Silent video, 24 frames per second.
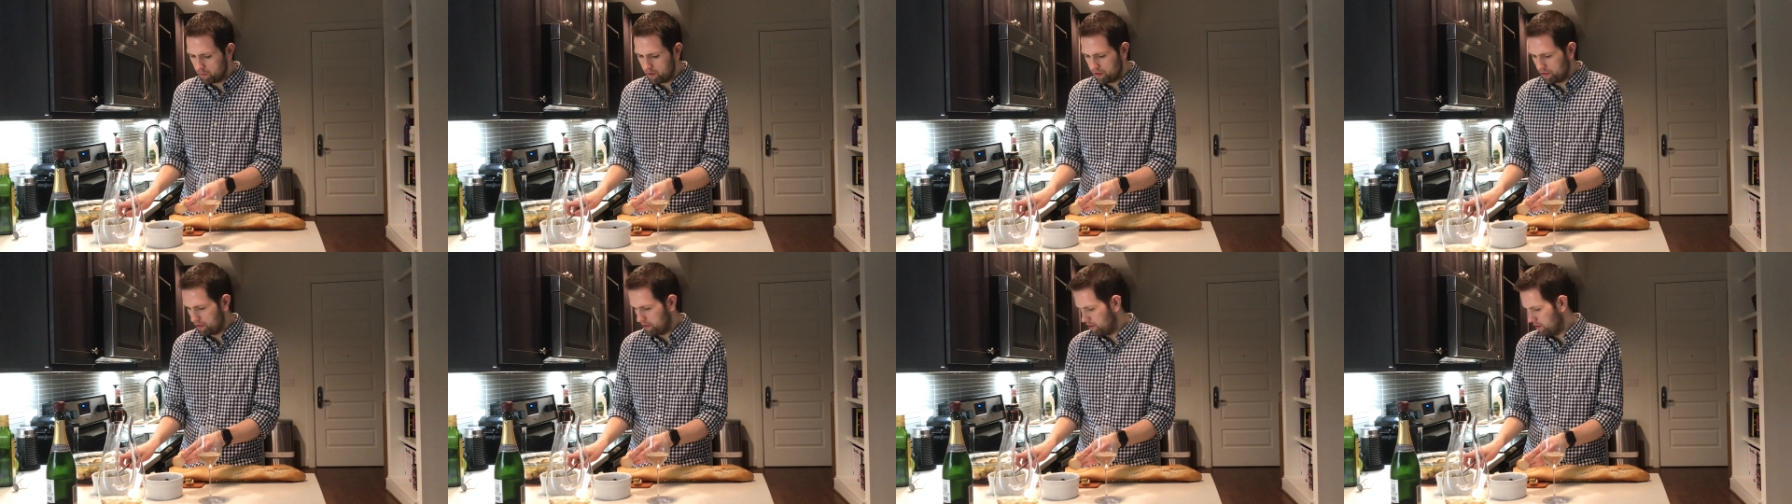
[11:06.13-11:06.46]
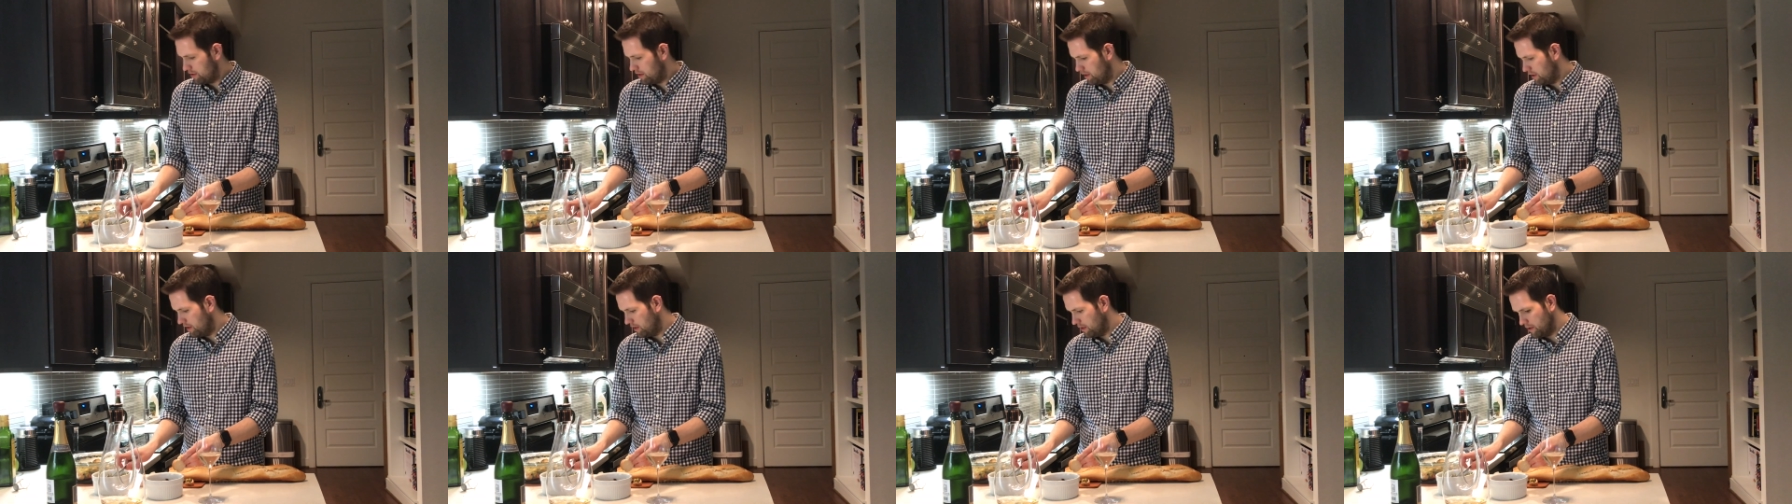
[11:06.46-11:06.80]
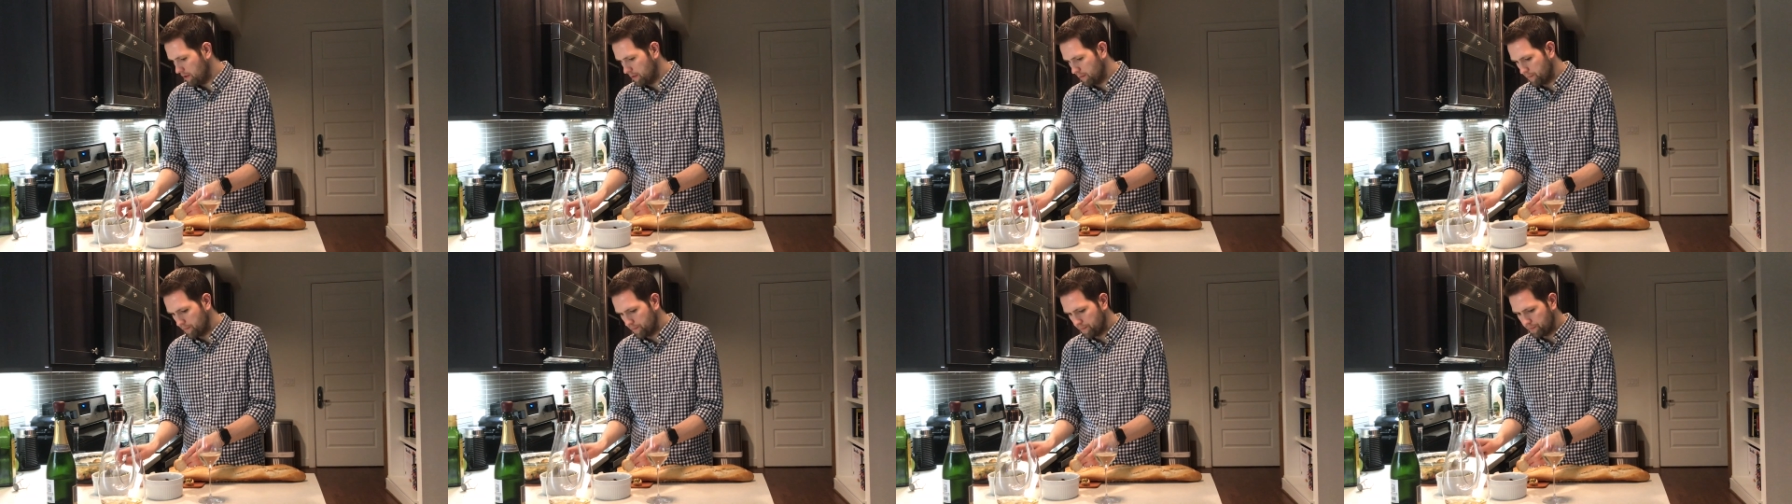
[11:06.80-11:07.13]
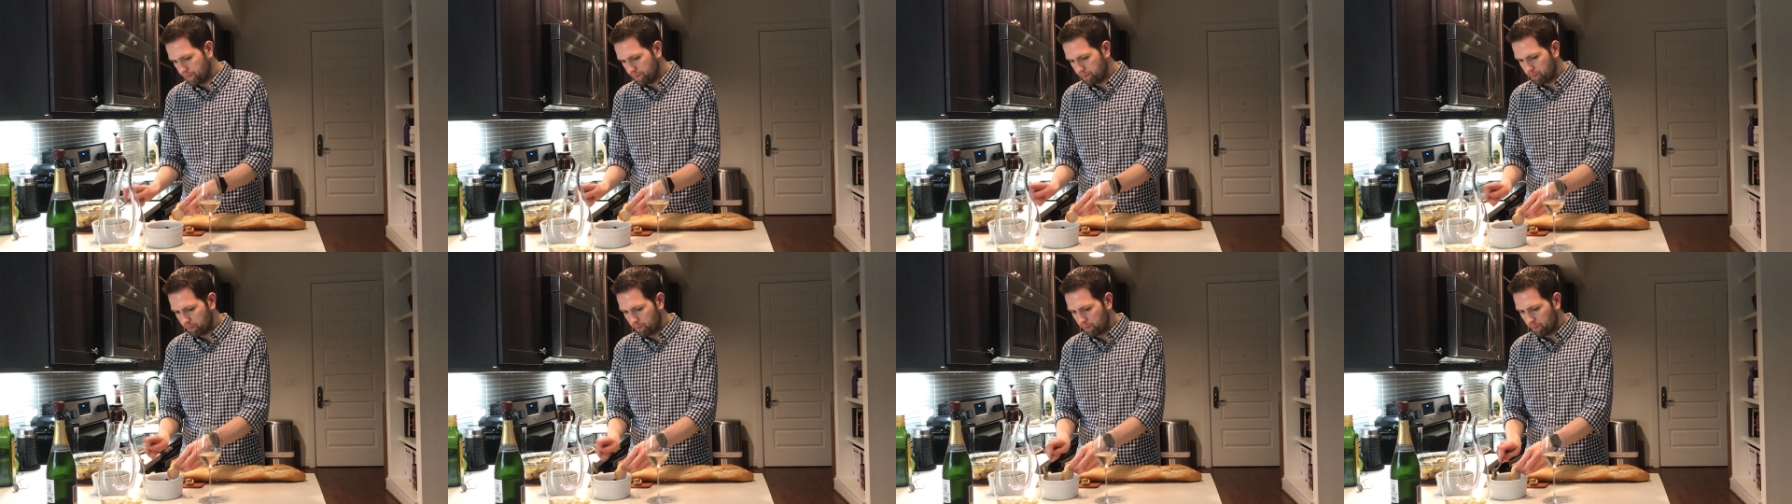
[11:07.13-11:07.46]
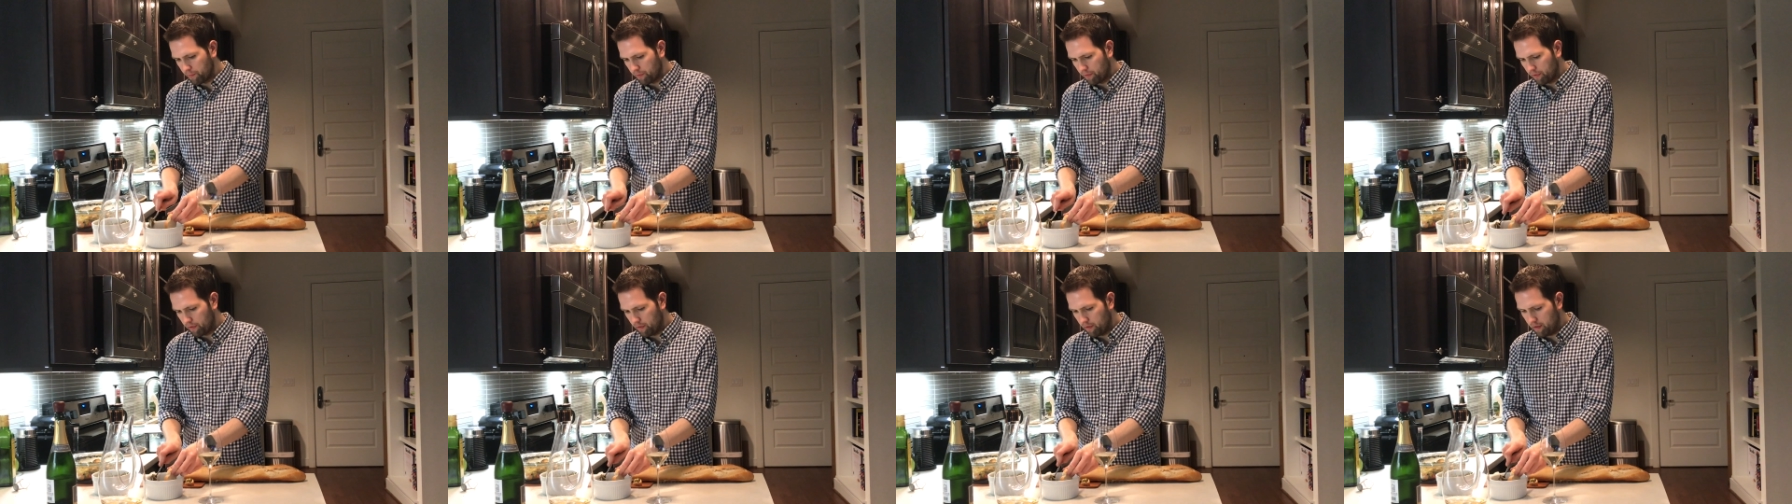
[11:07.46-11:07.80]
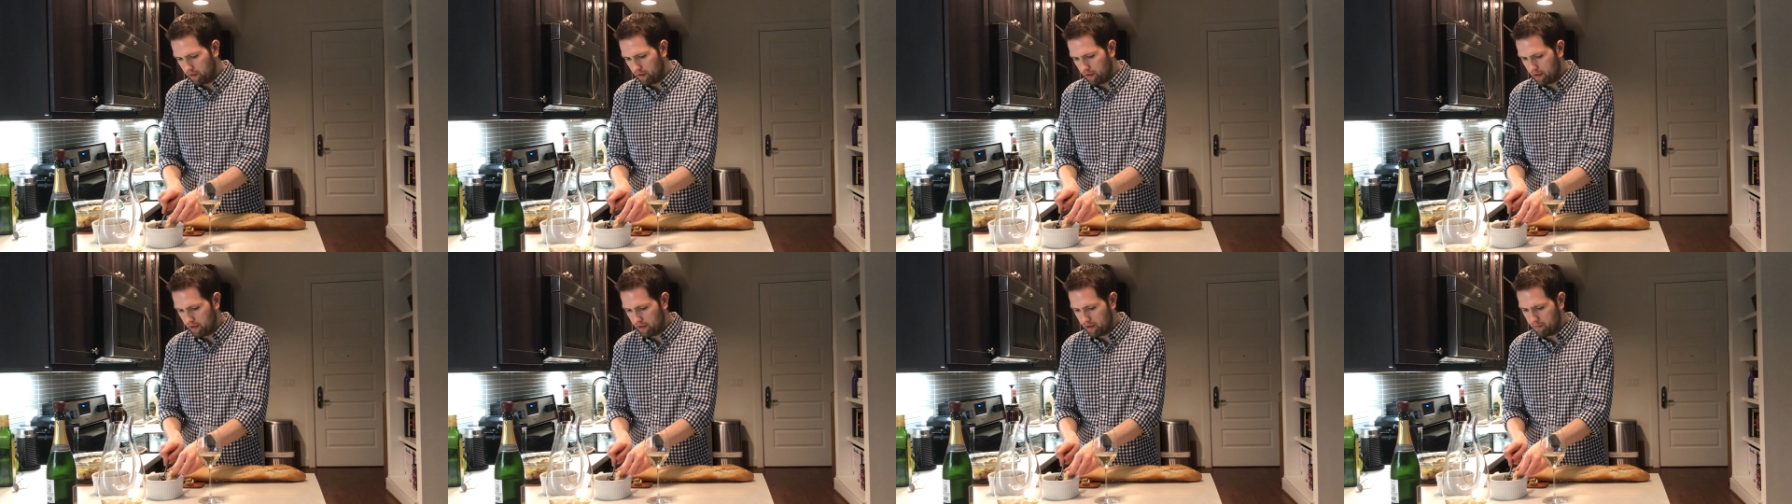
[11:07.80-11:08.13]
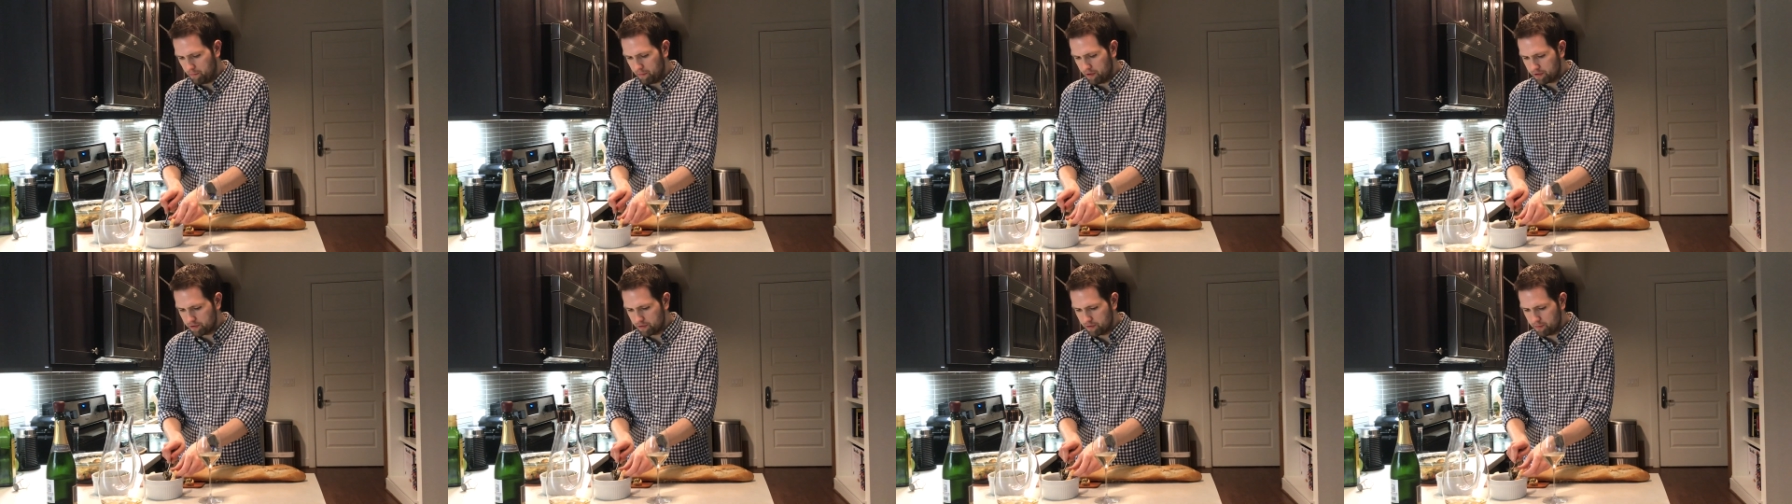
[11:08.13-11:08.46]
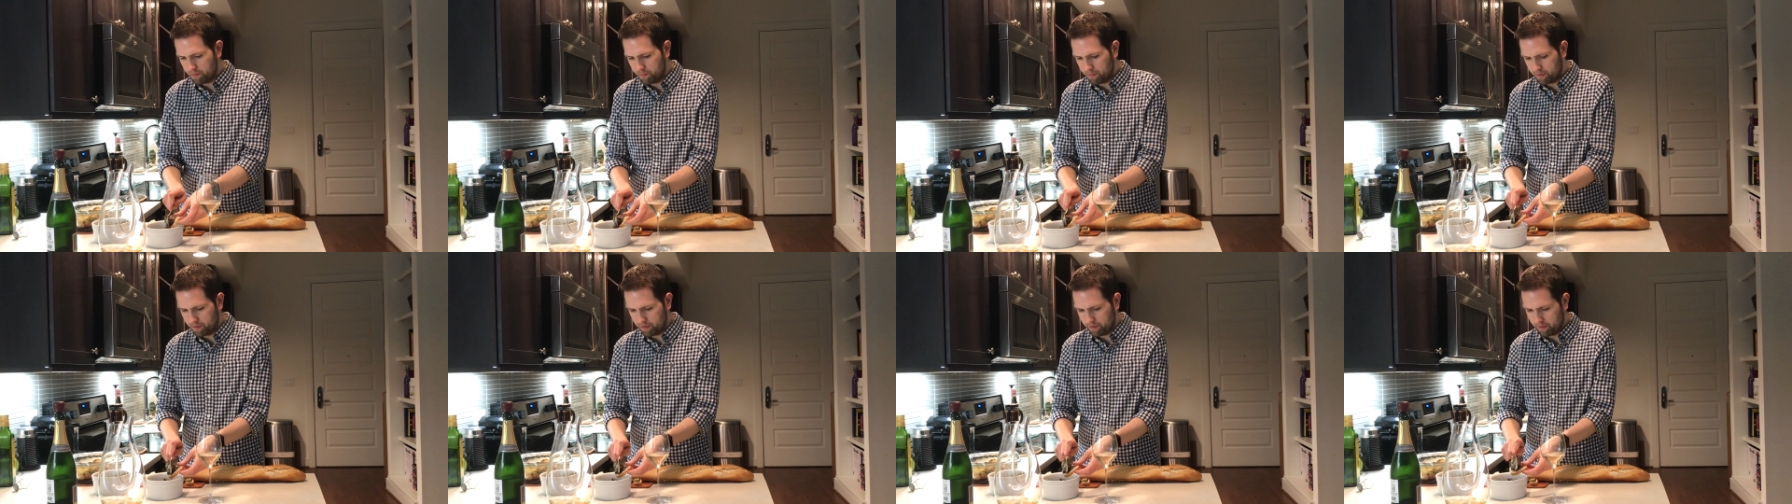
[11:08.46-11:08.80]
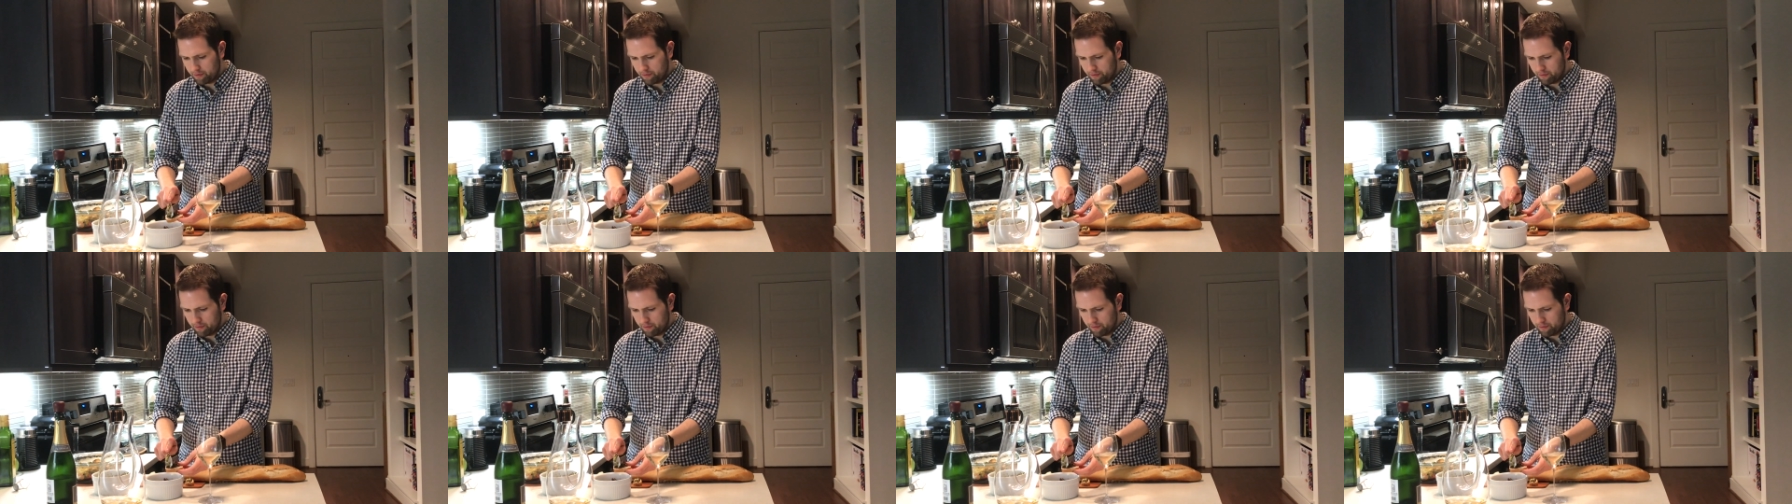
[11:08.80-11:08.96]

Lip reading: with the mushrooms.